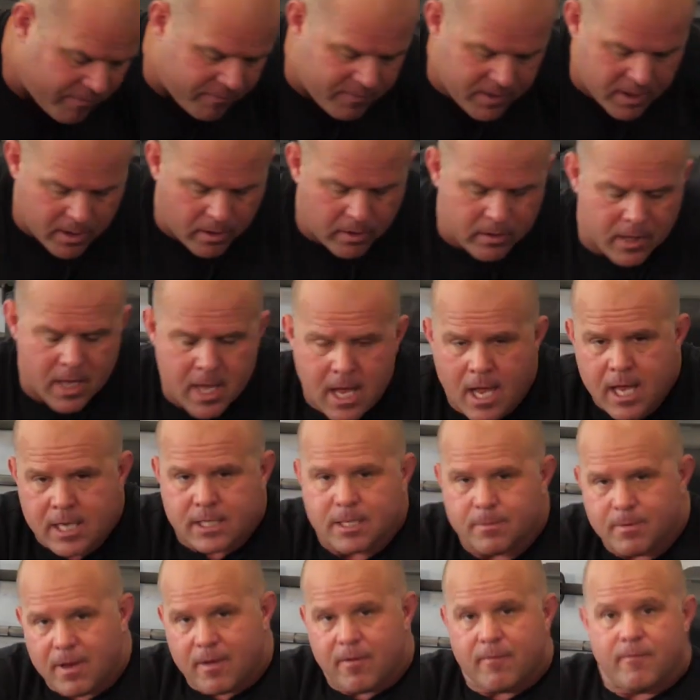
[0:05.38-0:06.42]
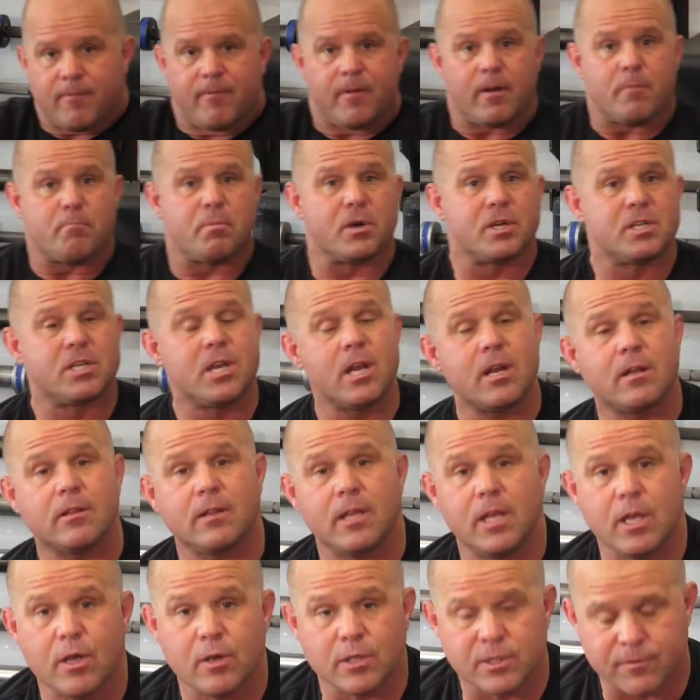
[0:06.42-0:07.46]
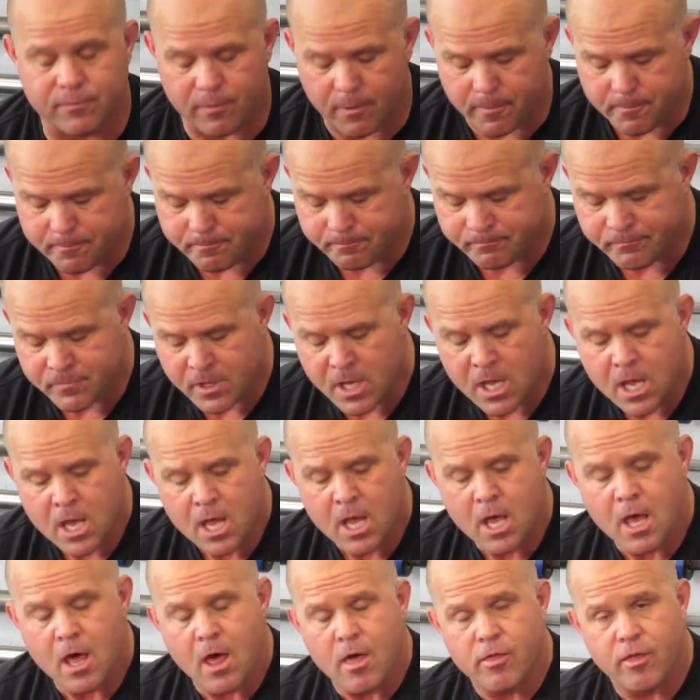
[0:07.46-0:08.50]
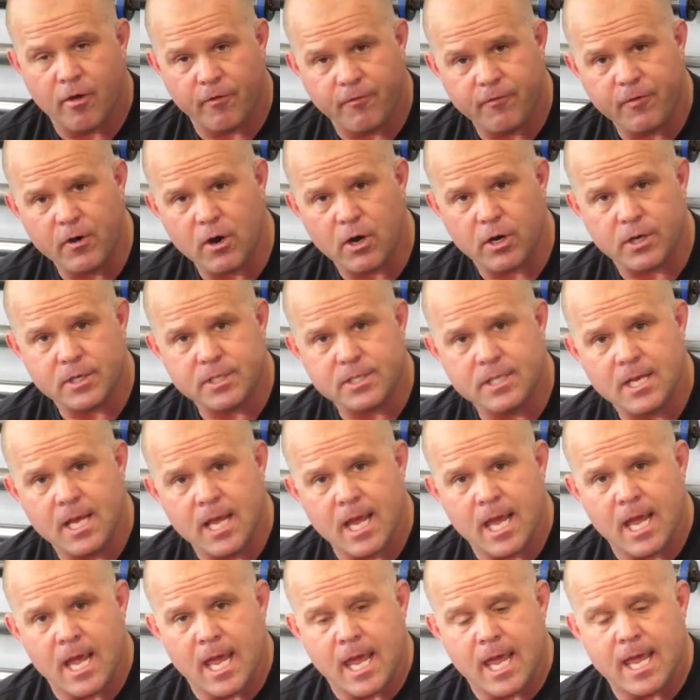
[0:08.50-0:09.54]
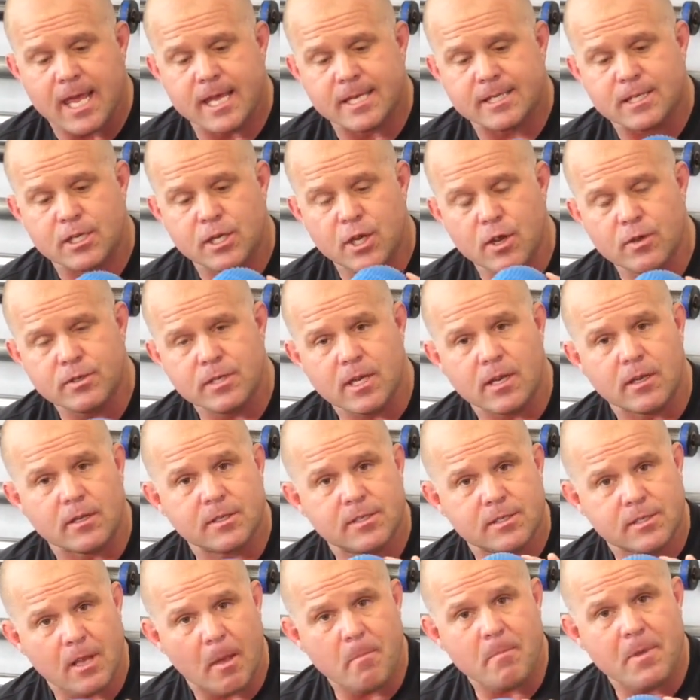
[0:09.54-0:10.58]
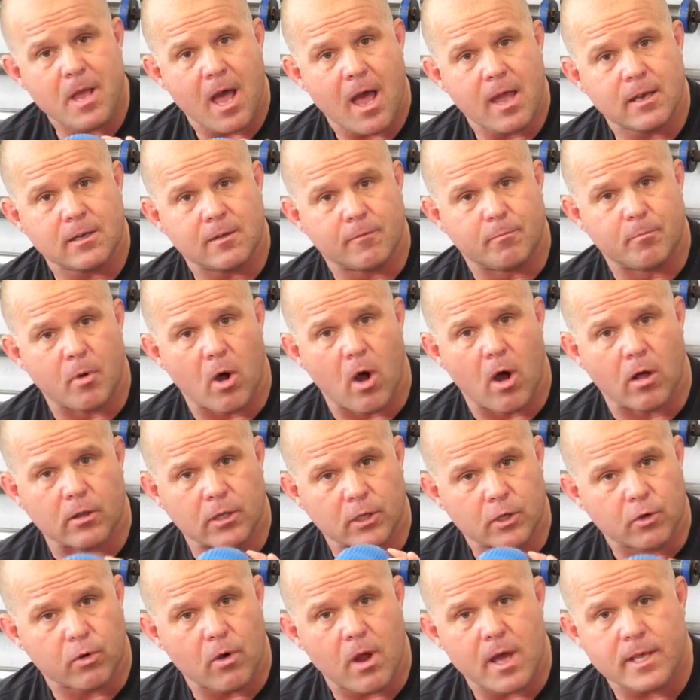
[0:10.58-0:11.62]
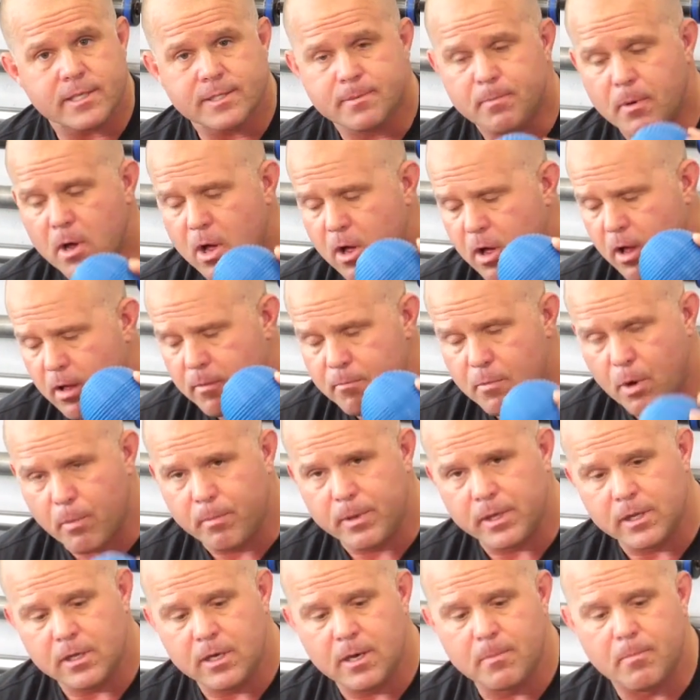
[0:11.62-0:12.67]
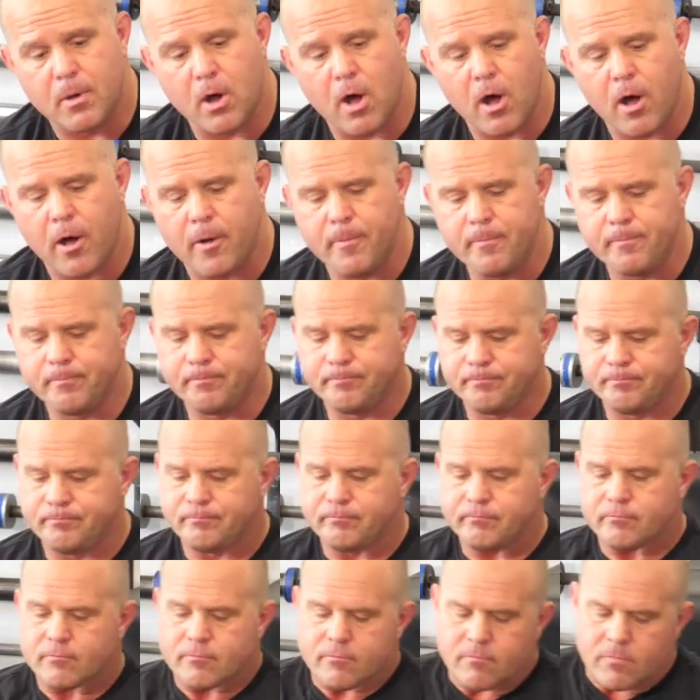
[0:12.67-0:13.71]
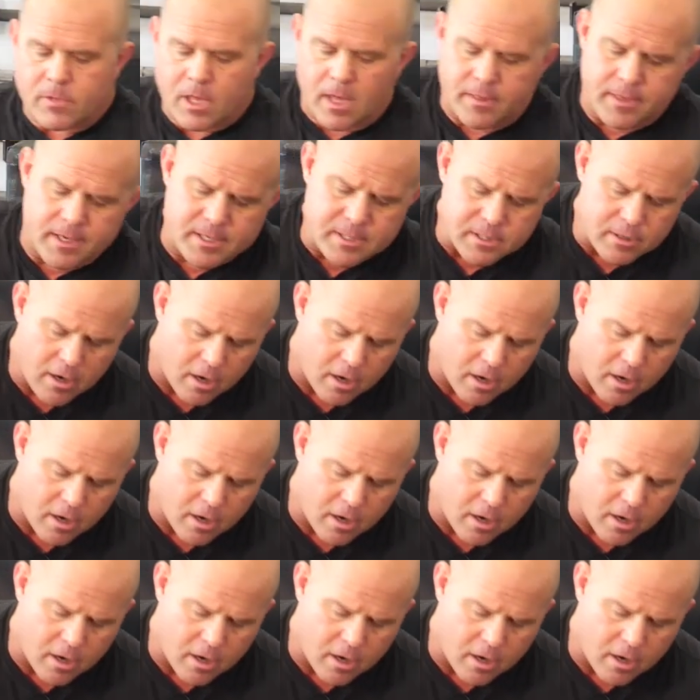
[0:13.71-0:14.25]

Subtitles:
feel to be particularly useful. The first is using some kind of ball, lacrosse ball, mobility ball. This is